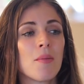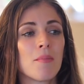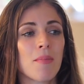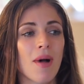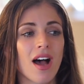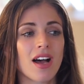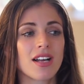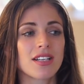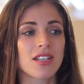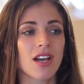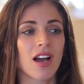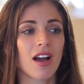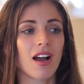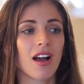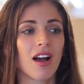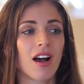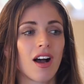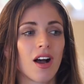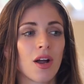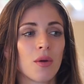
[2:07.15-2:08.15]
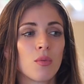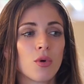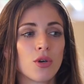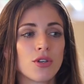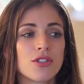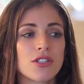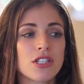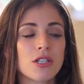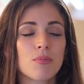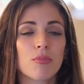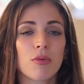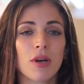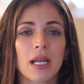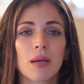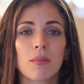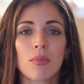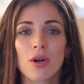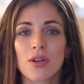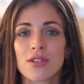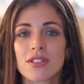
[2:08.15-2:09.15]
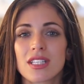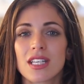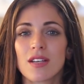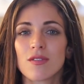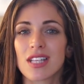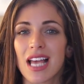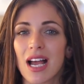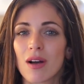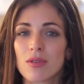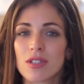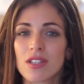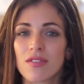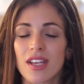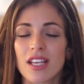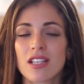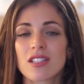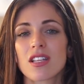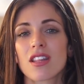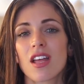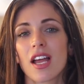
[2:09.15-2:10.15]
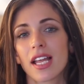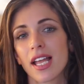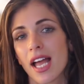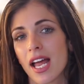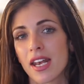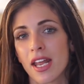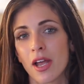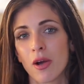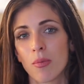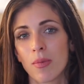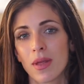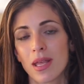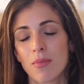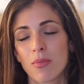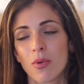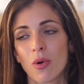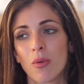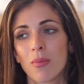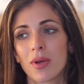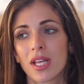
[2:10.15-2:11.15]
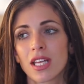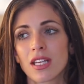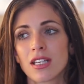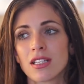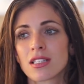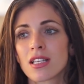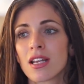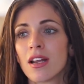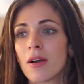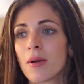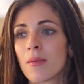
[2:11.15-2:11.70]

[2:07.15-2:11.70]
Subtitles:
but I want to bring positives out of it so that I can help people, because